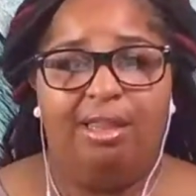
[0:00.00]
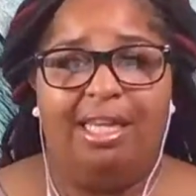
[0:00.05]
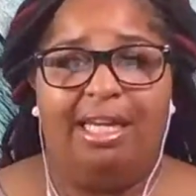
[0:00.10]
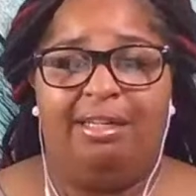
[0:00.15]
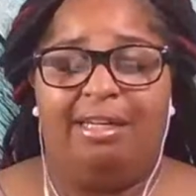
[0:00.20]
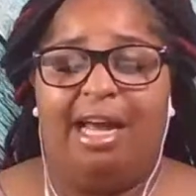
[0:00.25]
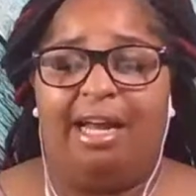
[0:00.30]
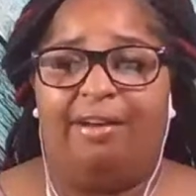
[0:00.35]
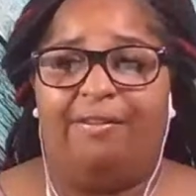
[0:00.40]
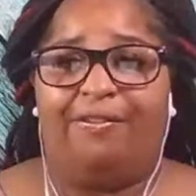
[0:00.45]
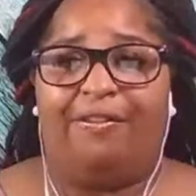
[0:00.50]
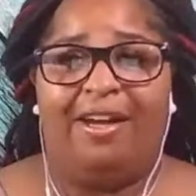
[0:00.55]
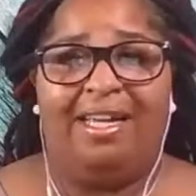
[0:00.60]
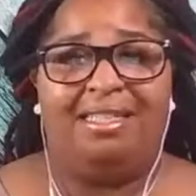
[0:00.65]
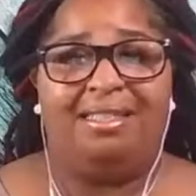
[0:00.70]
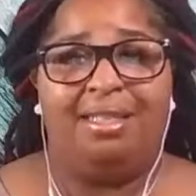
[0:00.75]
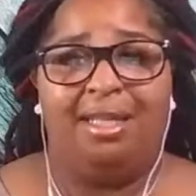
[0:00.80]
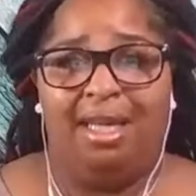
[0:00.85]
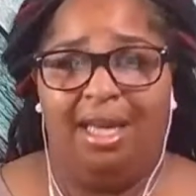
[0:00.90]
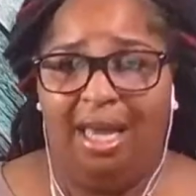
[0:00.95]
they're not
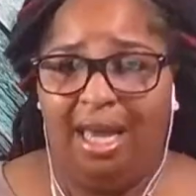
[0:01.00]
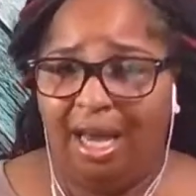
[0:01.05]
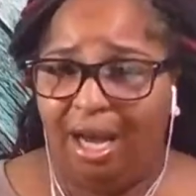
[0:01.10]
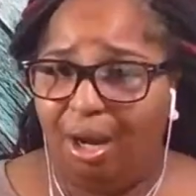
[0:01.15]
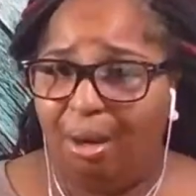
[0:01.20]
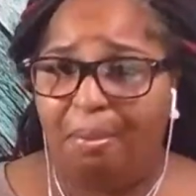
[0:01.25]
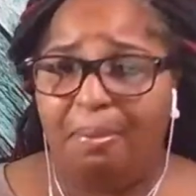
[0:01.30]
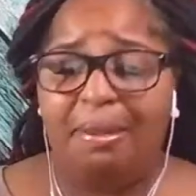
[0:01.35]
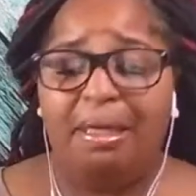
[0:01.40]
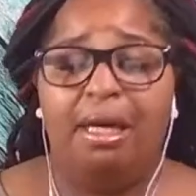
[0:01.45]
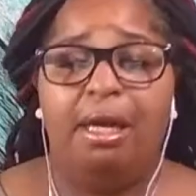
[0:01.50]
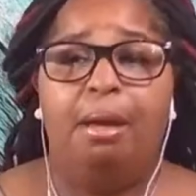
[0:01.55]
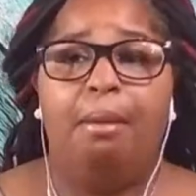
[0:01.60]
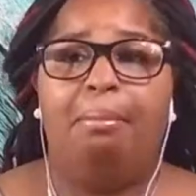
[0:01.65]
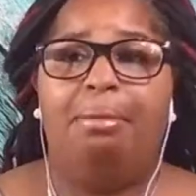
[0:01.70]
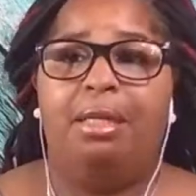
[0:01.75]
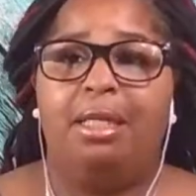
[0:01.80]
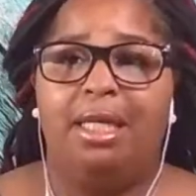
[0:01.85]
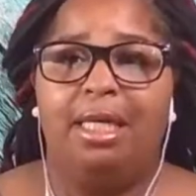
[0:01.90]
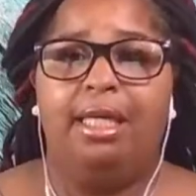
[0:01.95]
afraid to help,
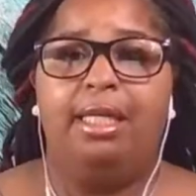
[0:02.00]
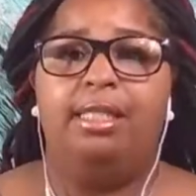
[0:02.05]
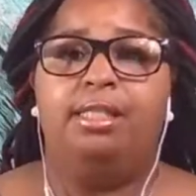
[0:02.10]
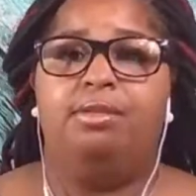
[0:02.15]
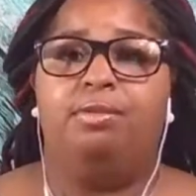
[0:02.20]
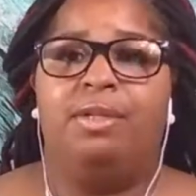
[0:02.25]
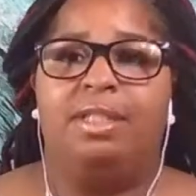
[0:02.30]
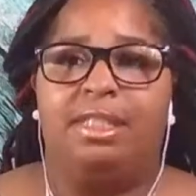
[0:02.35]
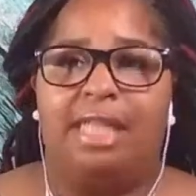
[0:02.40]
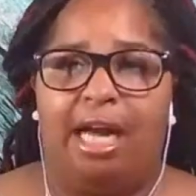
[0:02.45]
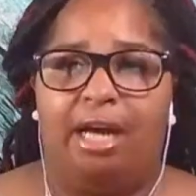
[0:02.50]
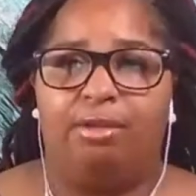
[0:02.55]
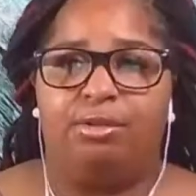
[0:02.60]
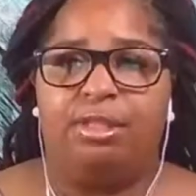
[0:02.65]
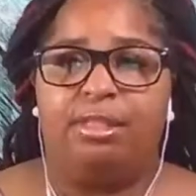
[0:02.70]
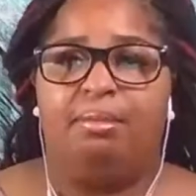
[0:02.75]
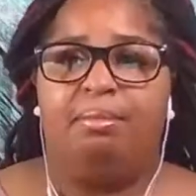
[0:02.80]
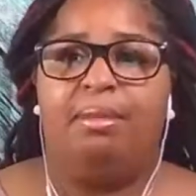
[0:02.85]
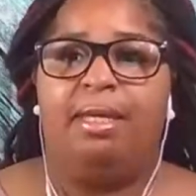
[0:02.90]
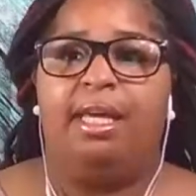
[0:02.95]
please reach
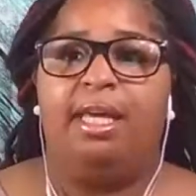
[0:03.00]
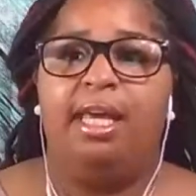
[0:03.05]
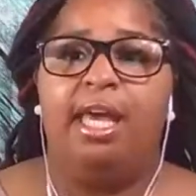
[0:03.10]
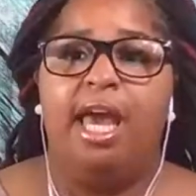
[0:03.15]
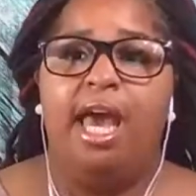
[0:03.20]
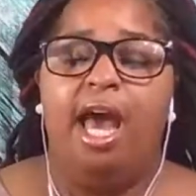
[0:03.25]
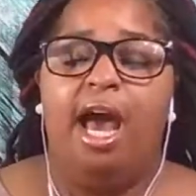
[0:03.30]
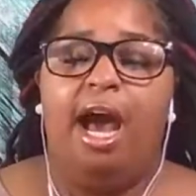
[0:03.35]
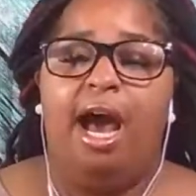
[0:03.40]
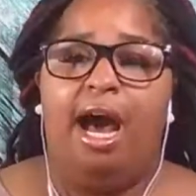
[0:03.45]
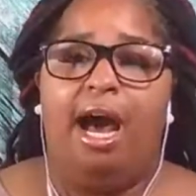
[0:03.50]
out to me,